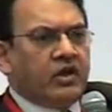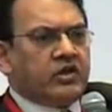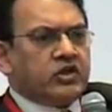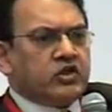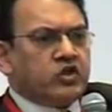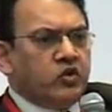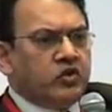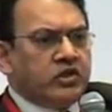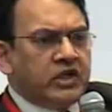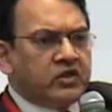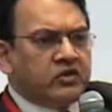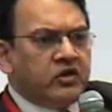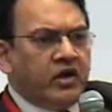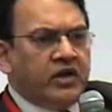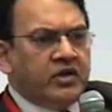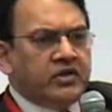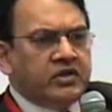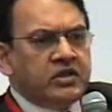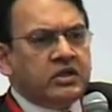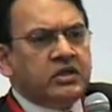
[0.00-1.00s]
It has no
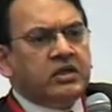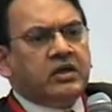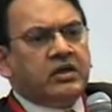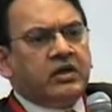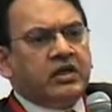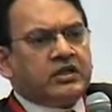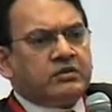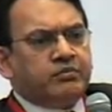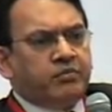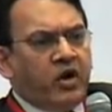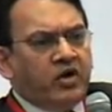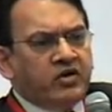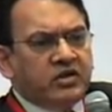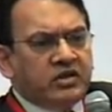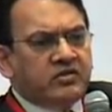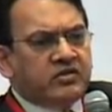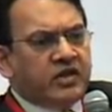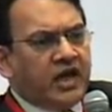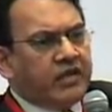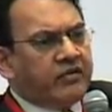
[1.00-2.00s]
technology. It's bought
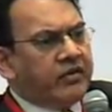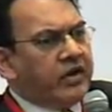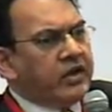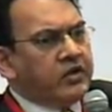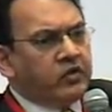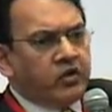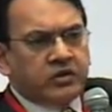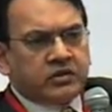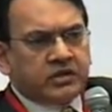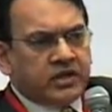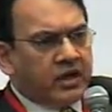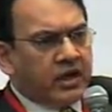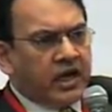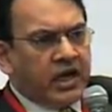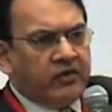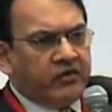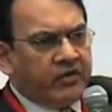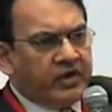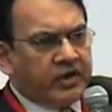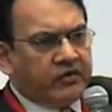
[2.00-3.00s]
in Taiwan or
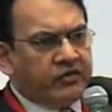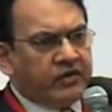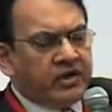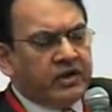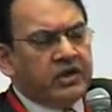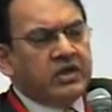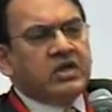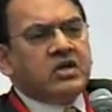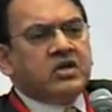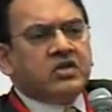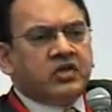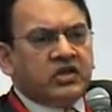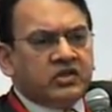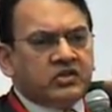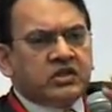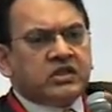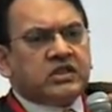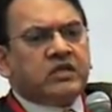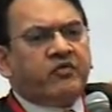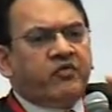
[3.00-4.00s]
Shanghai, wherever.
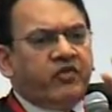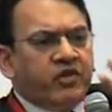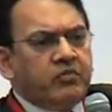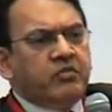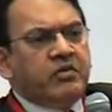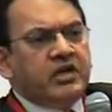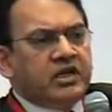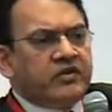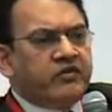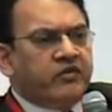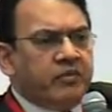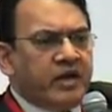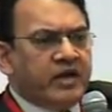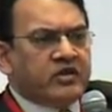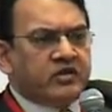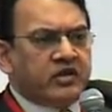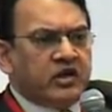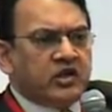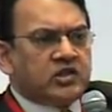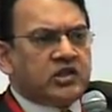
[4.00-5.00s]
This is the figment of
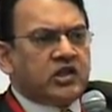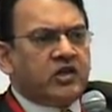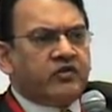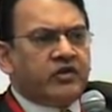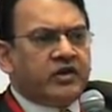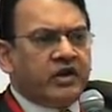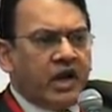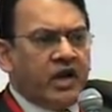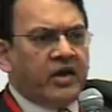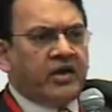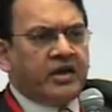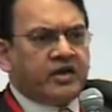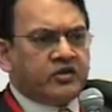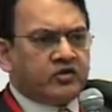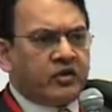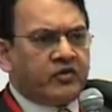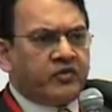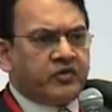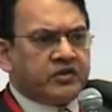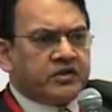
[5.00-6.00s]
imagination of an IAS
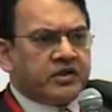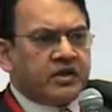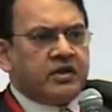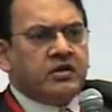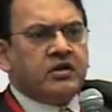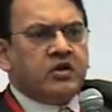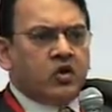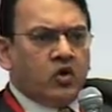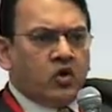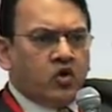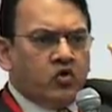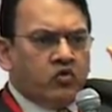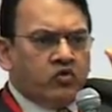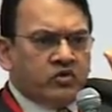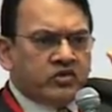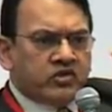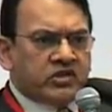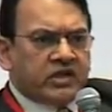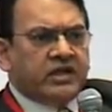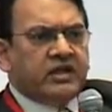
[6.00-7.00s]
officer who
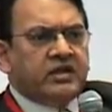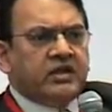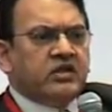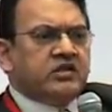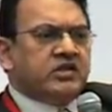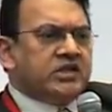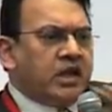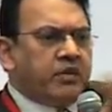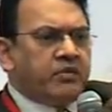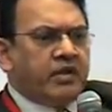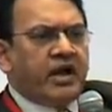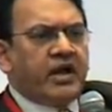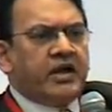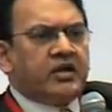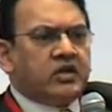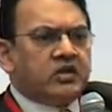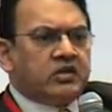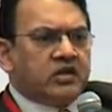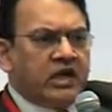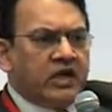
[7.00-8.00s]
studied in some
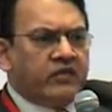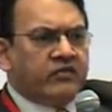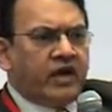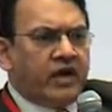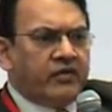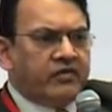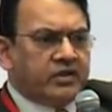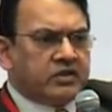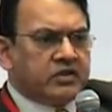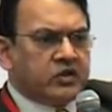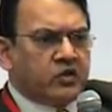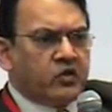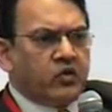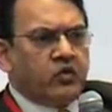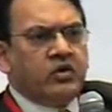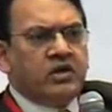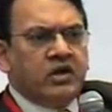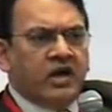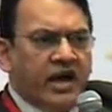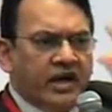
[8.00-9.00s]
IIT 35 years
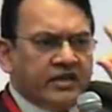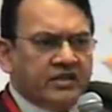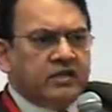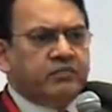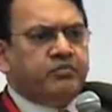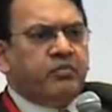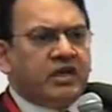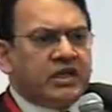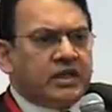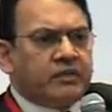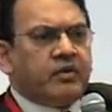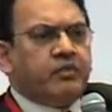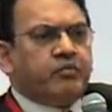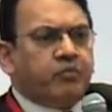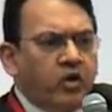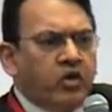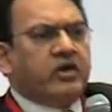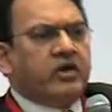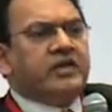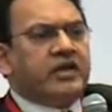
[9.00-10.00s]
ago, hasn't picked up a
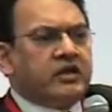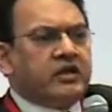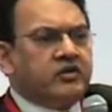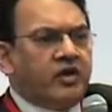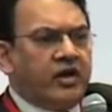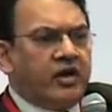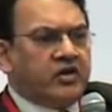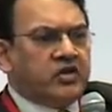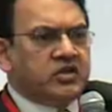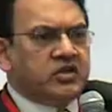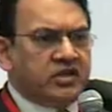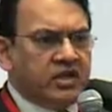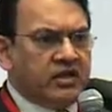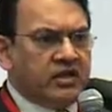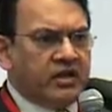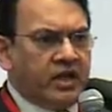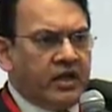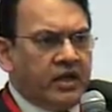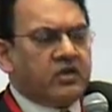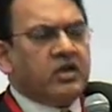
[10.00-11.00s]
book on technology
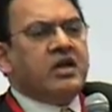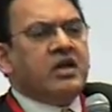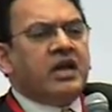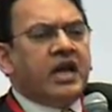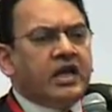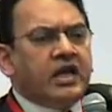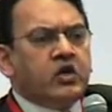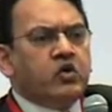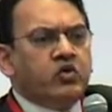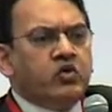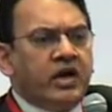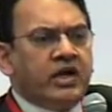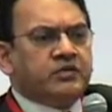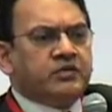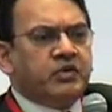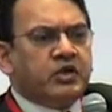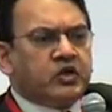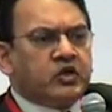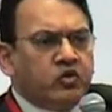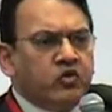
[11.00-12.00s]
till date, and who has
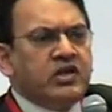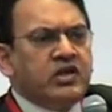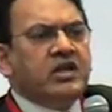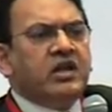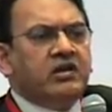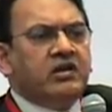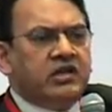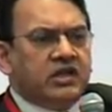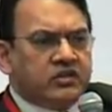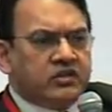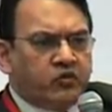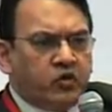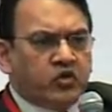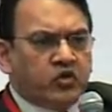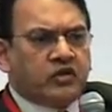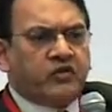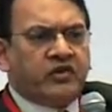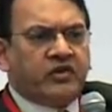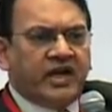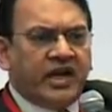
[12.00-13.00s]
been ruining India's
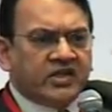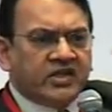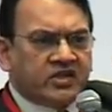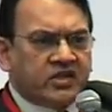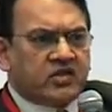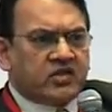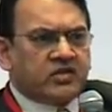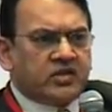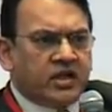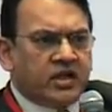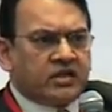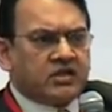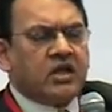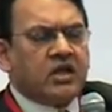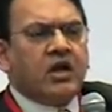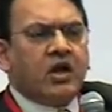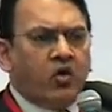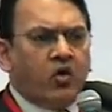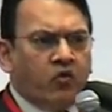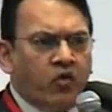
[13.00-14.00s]
future for the last 6 years.
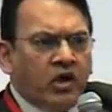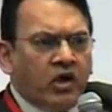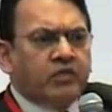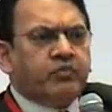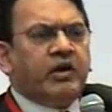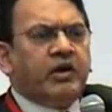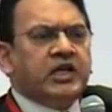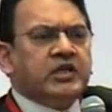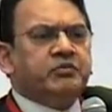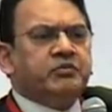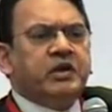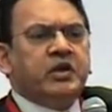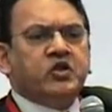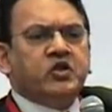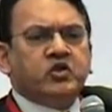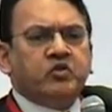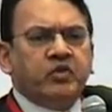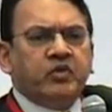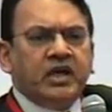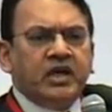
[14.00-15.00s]
What punishment he
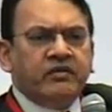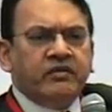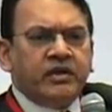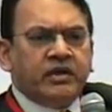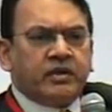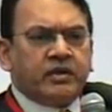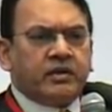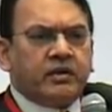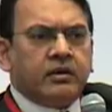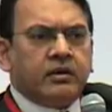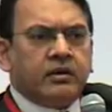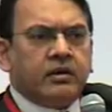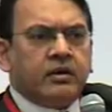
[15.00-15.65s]
should be given?